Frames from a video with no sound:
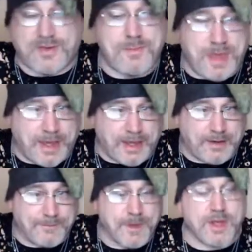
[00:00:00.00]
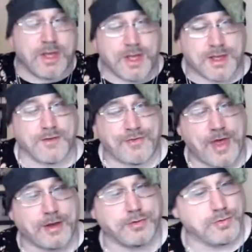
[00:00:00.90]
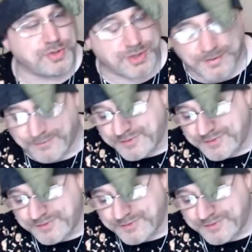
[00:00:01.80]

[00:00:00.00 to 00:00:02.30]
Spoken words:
me, it gives that illusion of